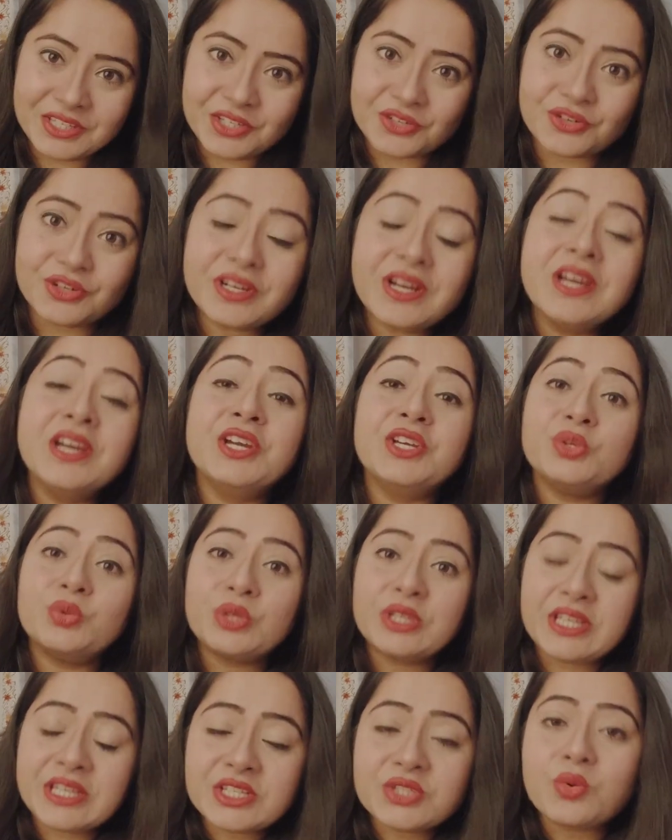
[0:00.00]
Here you
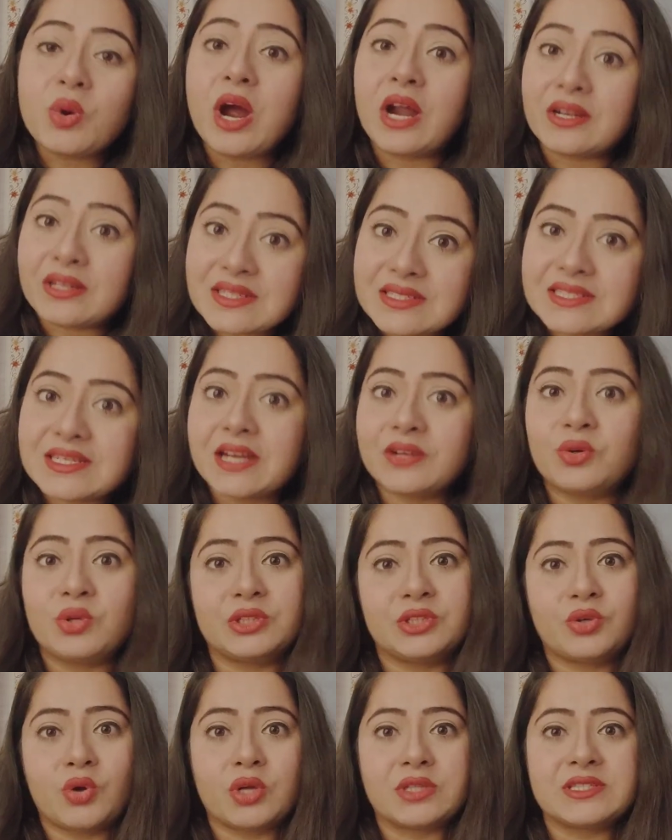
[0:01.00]
need to understand all
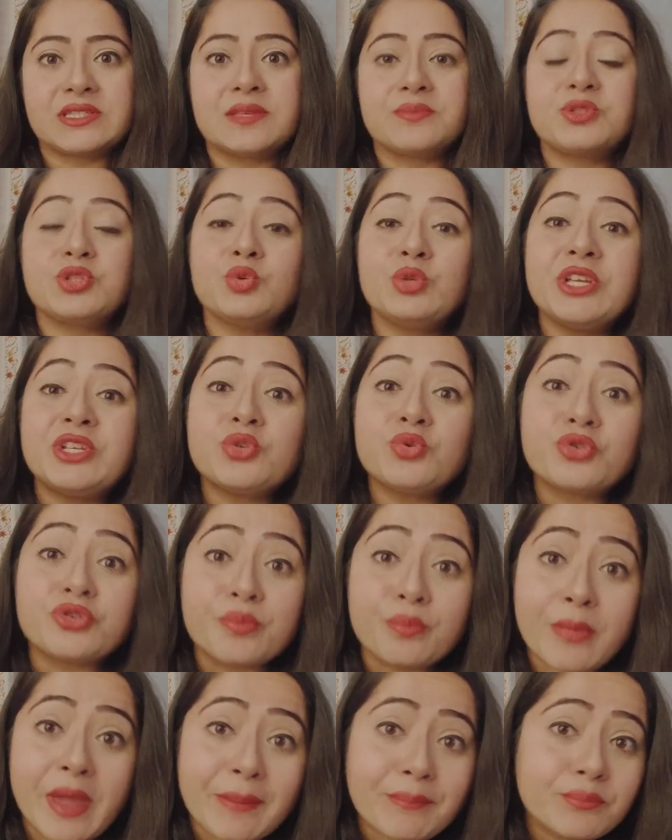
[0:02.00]
the concepts. You need to
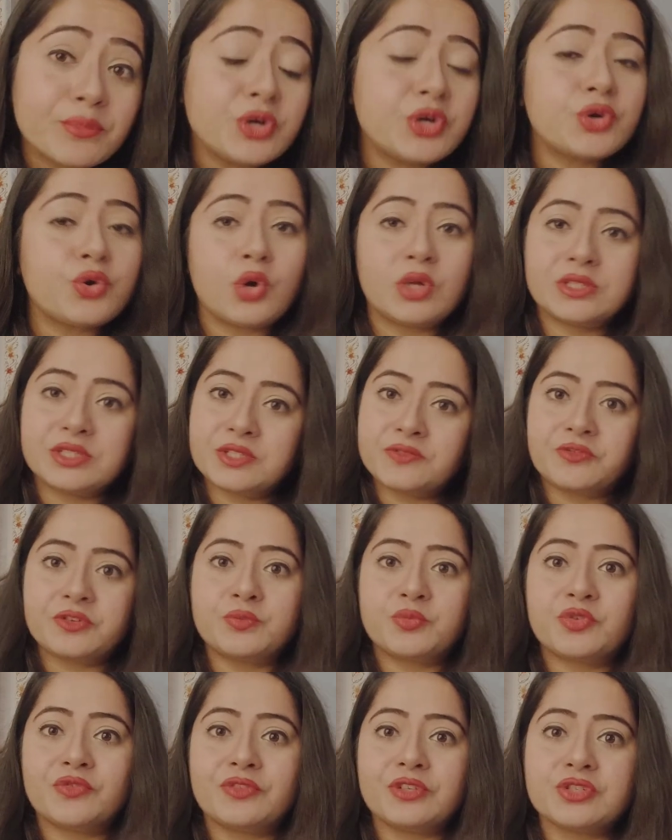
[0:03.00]
remember all the
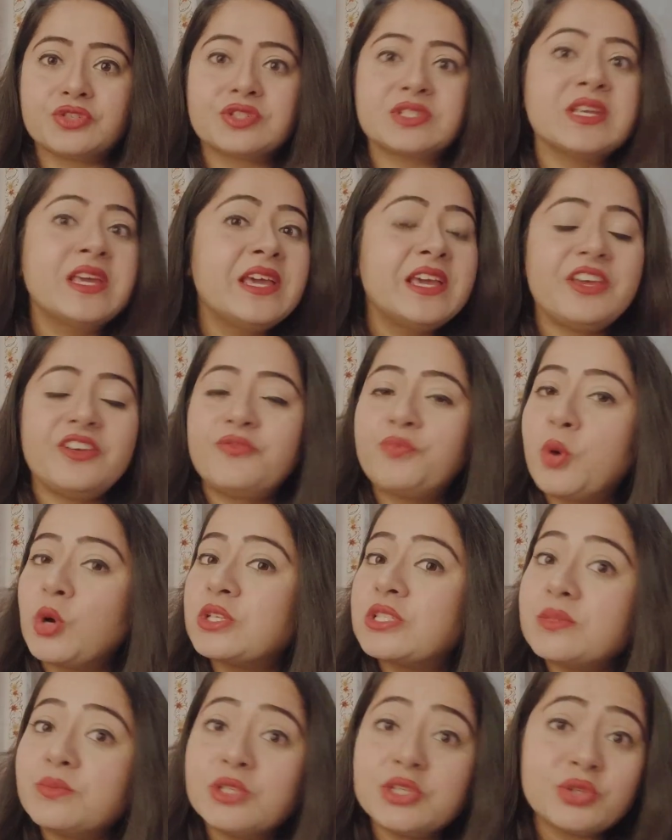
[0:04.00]
different provisions. If
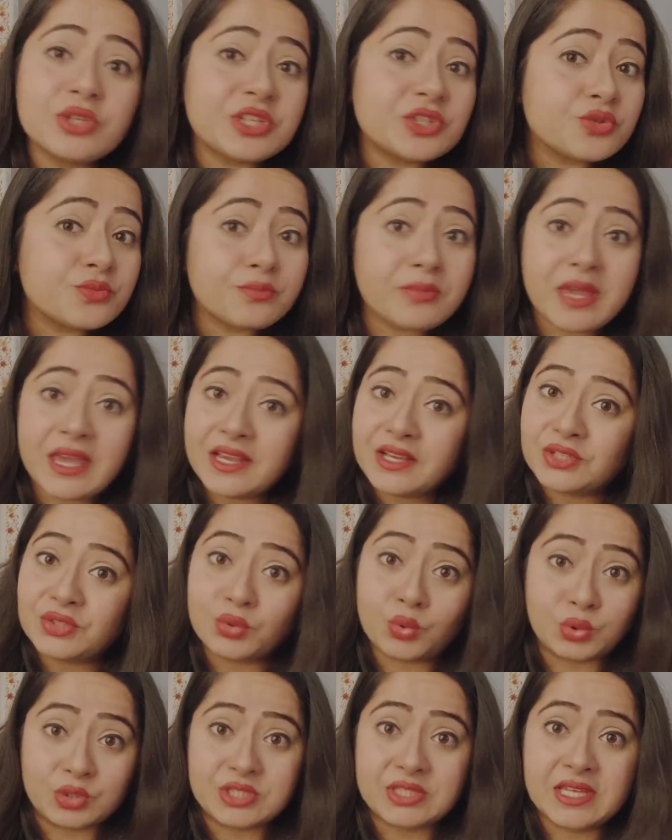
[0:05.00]
possible, you need to make
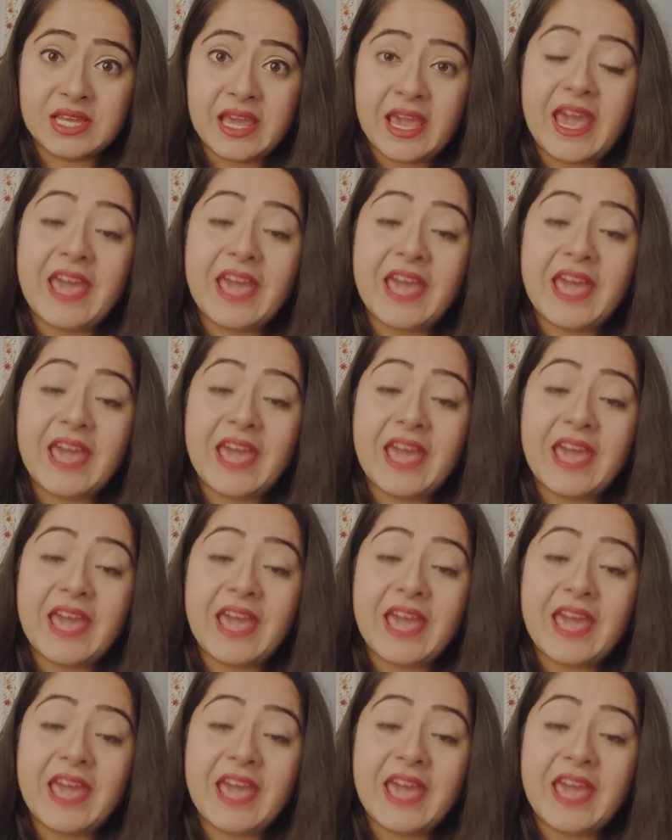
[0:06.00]
notes.